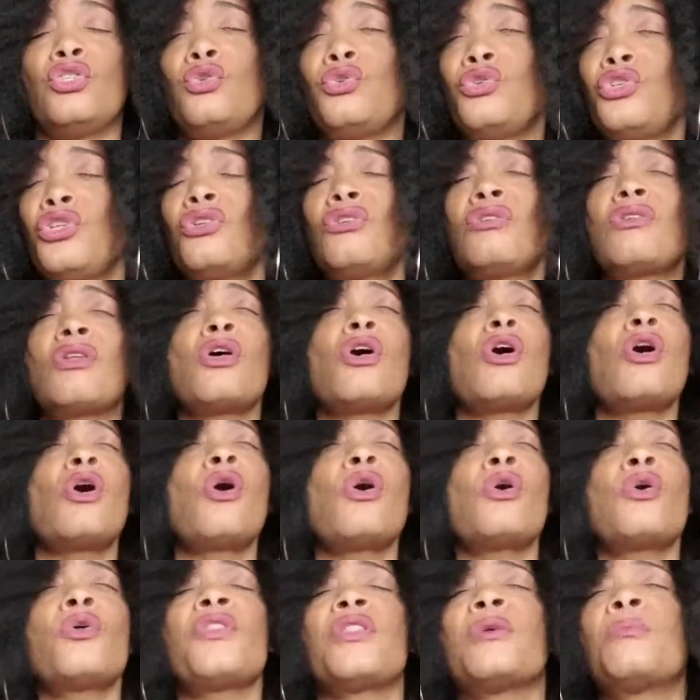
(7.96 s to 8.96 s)
Do you
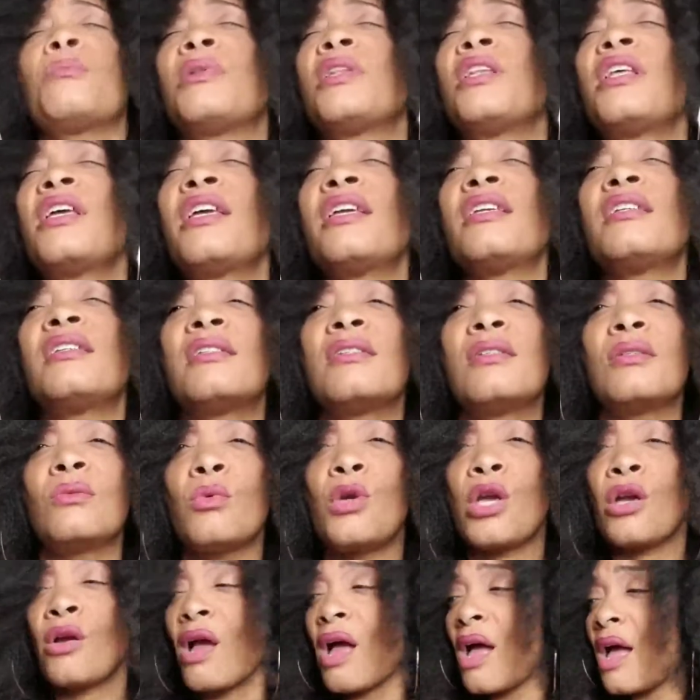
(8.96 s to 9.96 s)
know the place
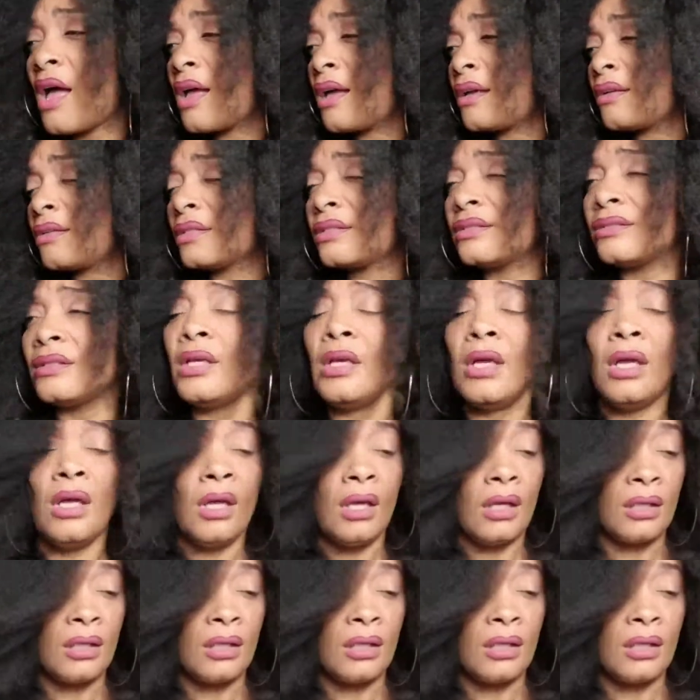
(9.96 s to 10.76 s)
where I do?